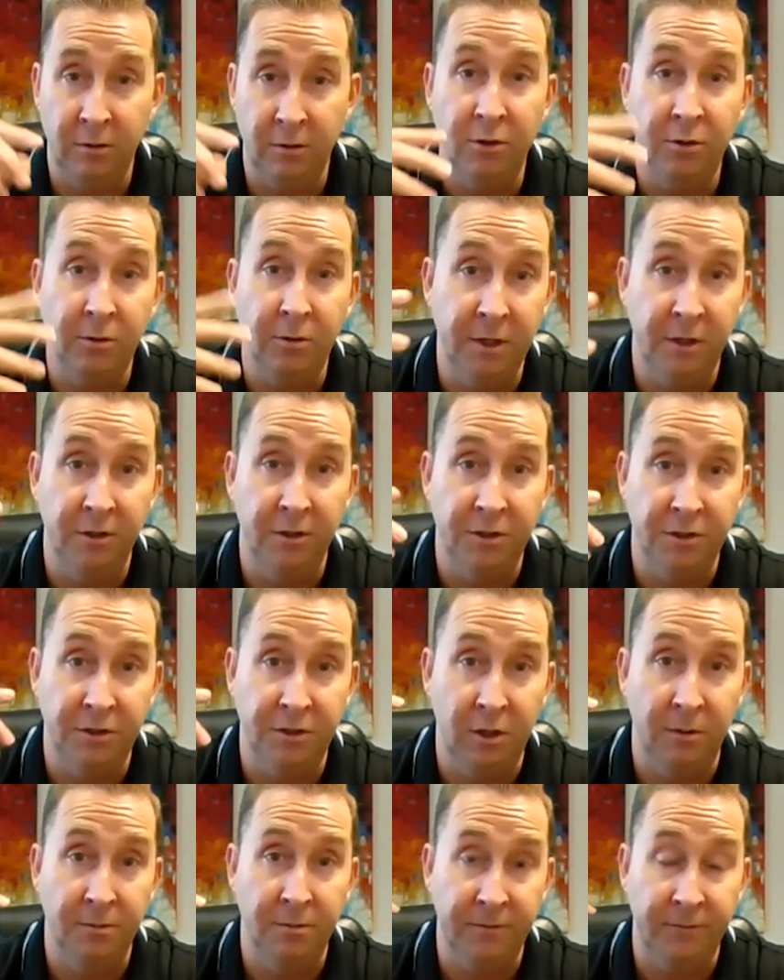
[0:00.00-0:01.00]
the due diligence
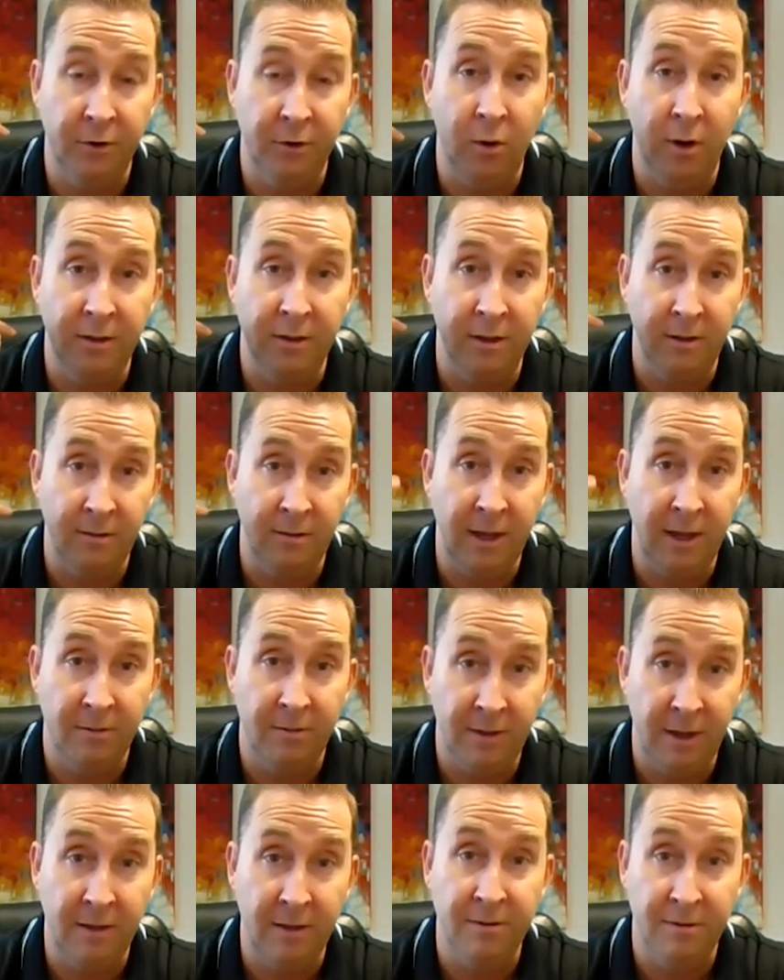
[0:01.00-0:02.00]
in terms of knowing that they
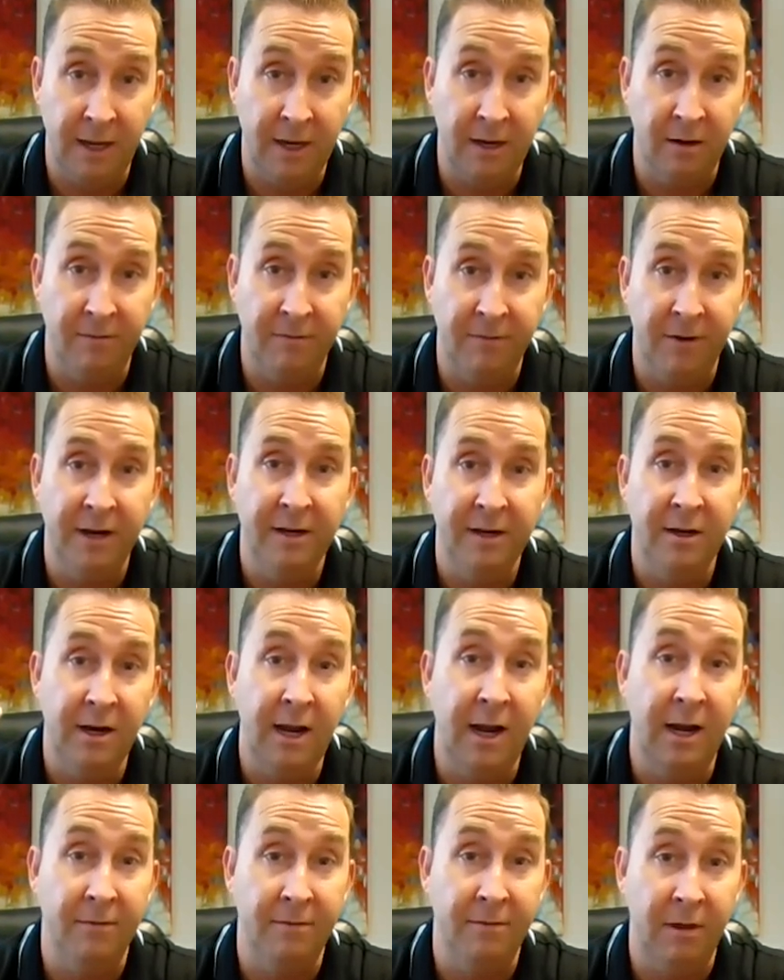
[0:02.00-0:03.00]
think they can find
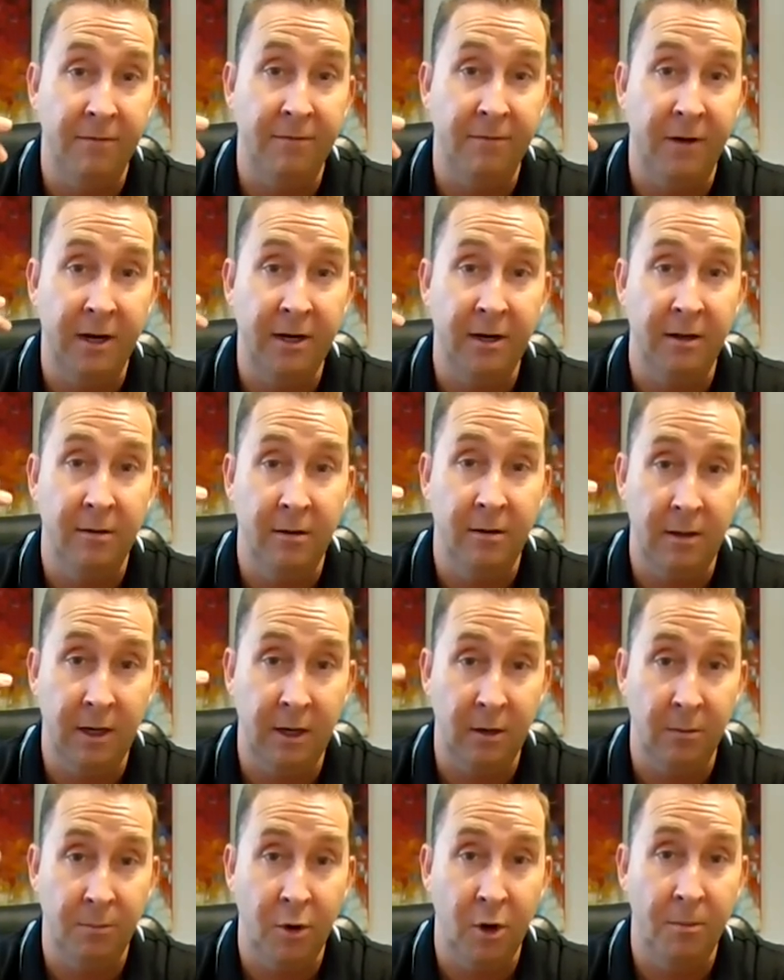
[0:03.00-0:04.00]
it. And if they find it, that they
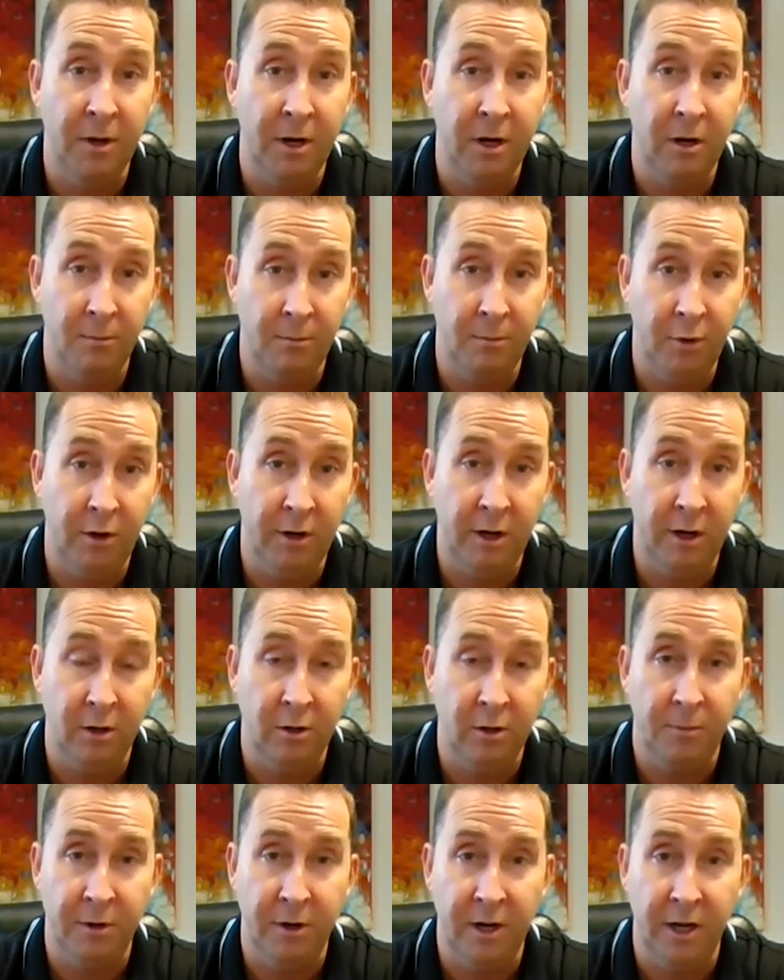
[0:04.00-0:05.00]
can permit it and put it
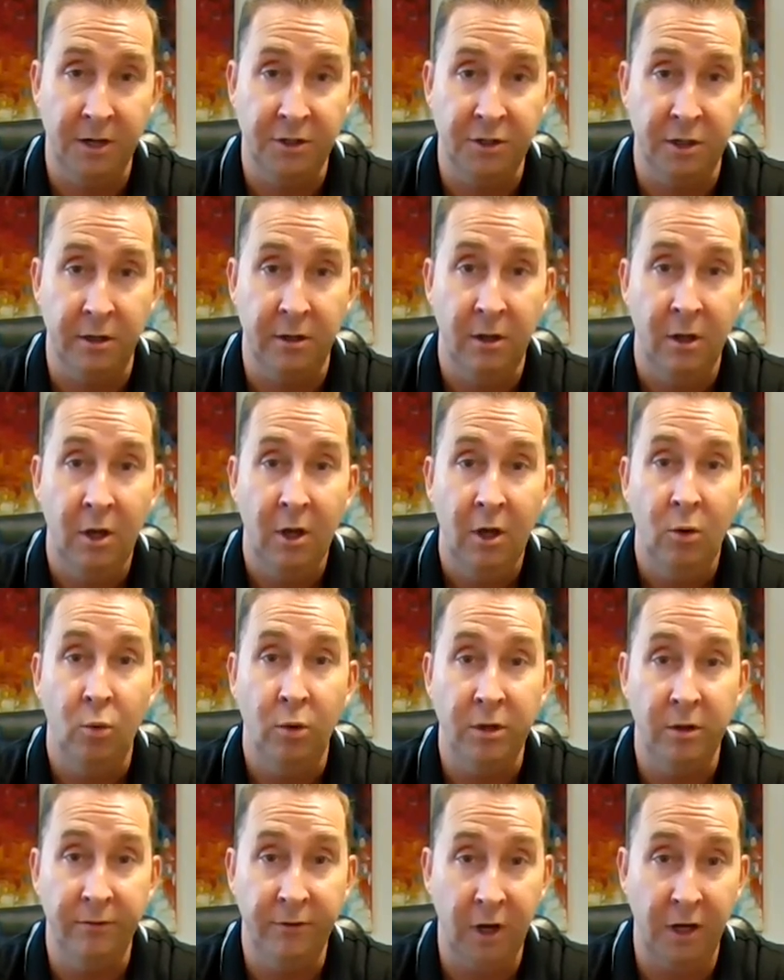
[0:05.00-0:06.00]
into production.
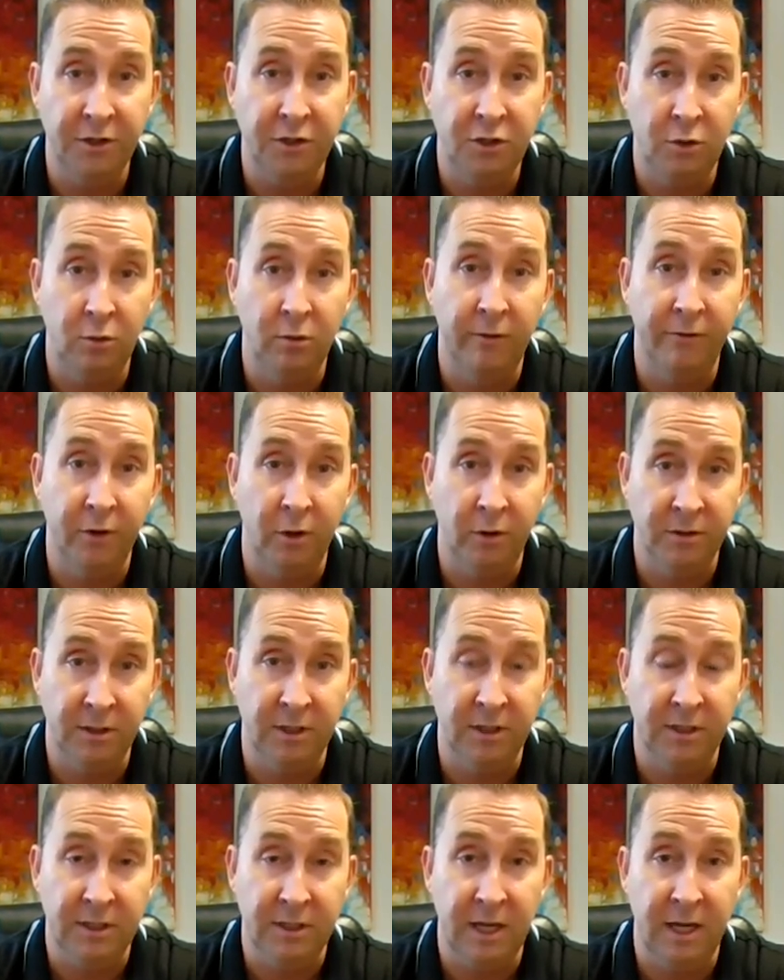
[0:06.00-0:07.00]
Well, you've got two of those in
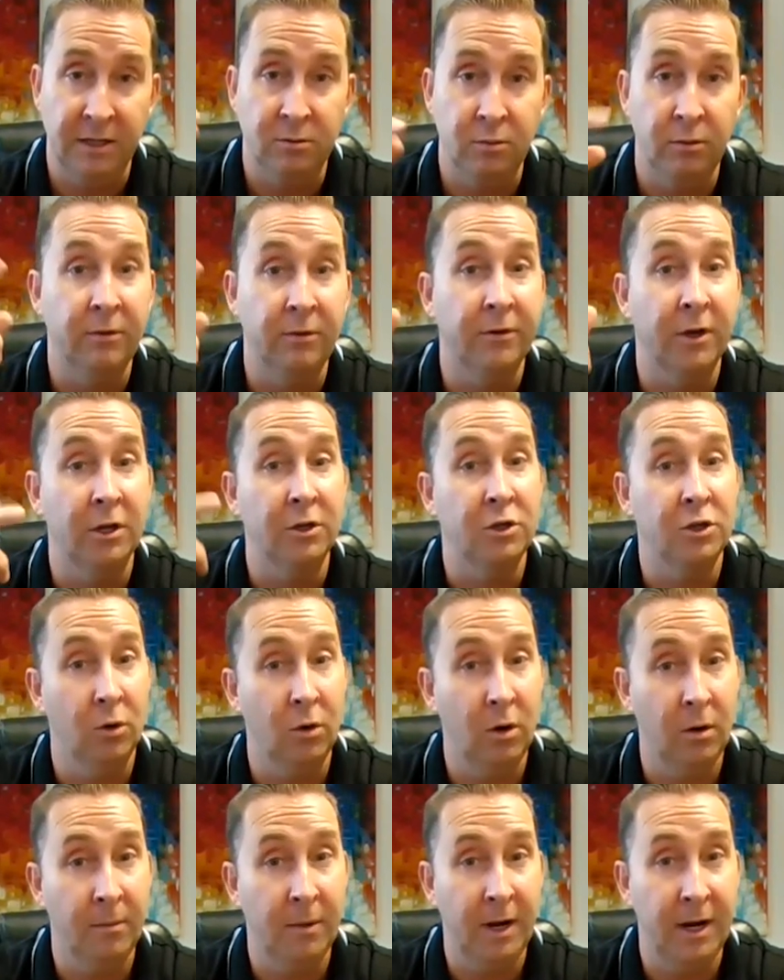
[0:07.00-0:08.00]
this case. Well, you've got
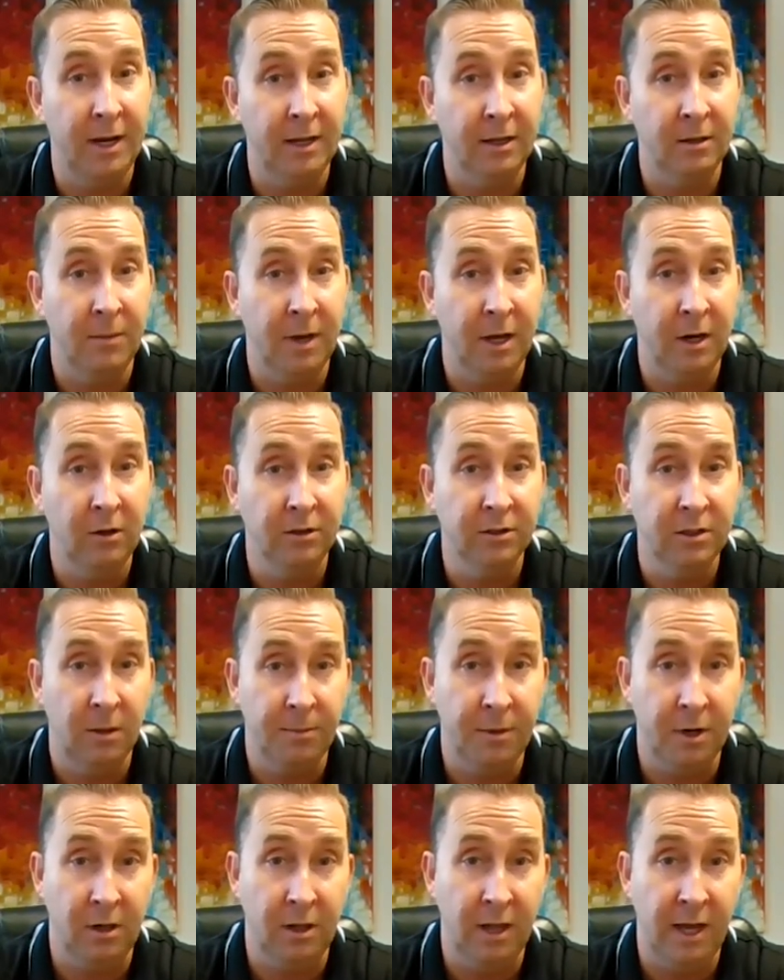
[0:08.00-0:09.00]
Doa Mining and Metals
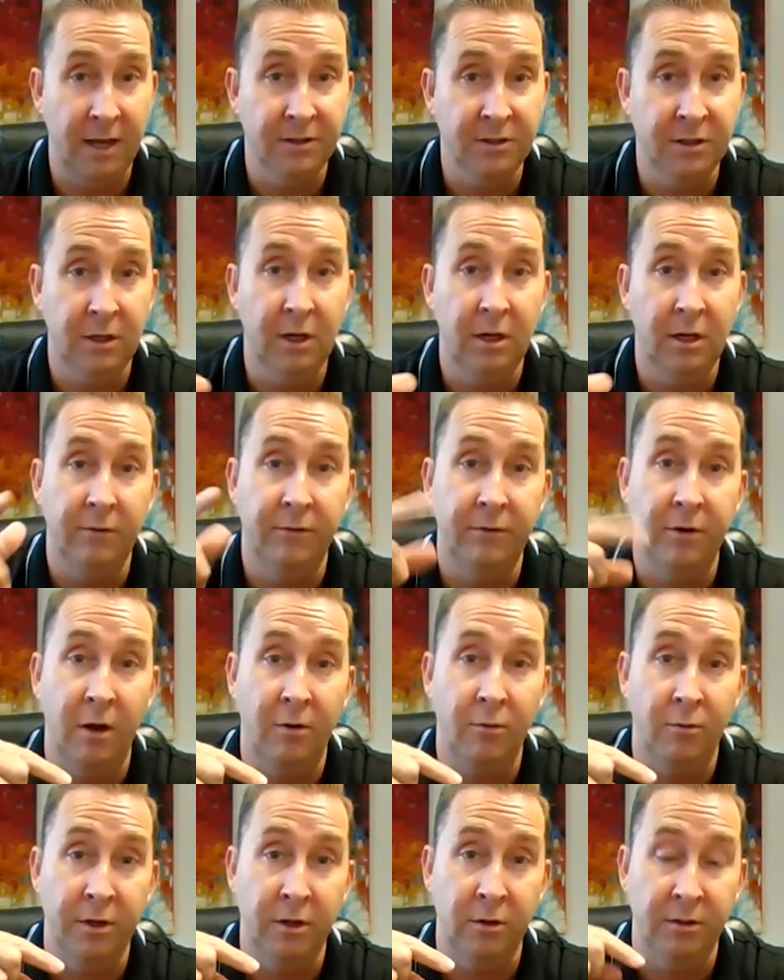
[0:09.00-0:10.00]
up in Alaska, and you've
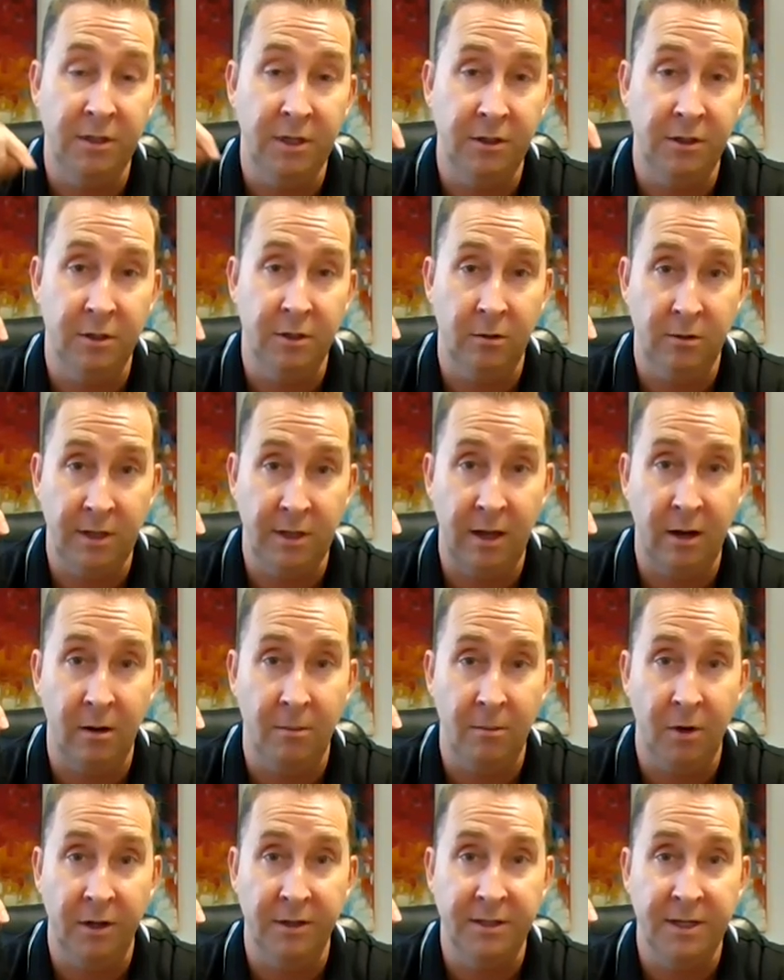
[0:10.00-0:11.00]
got Rio Tinto down
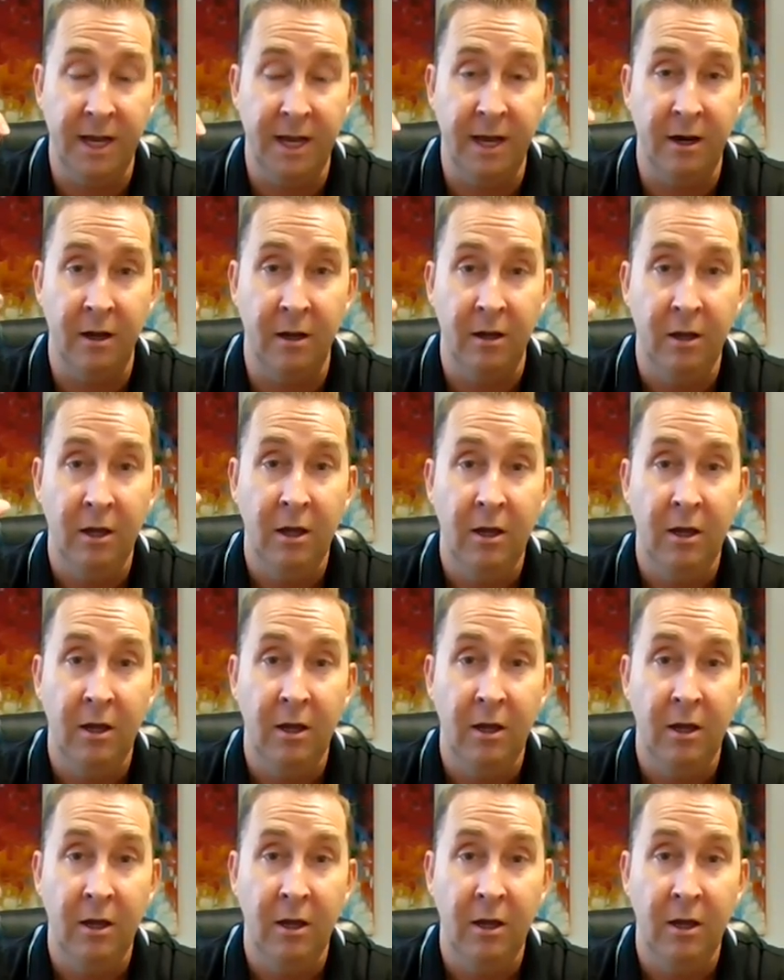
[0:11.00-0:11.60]
in Montana.